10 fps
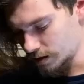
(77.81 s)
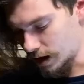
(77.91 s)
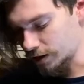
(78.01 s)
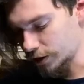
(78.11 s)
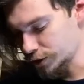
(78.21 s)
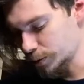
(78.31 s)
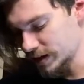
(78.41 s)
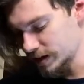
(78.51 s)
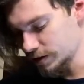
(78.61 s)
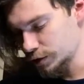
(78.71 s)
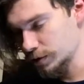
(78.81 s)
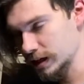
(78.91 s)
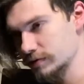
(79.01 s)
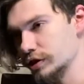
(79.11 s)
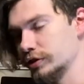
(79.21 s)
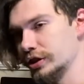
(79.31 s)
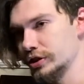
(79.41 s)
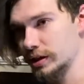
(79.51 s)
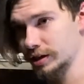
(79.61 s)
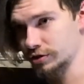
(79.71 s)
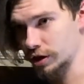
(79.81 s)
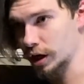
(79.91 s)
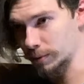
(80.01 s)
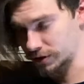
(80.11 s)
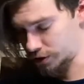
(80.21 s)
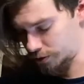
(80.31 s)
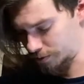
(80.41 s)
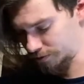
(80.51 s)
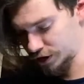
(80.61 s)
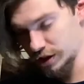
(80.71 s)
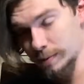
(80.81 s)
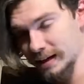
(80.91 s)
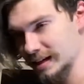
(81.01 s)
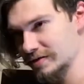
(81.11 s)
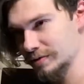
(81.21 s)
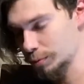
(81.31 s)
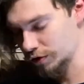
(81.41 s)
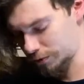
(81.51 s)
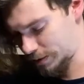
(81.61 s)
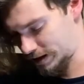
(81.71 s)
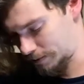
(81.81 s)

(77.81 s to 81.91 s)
I'll also make it so it gives the creature extra armor too, just to make it even more of a pain.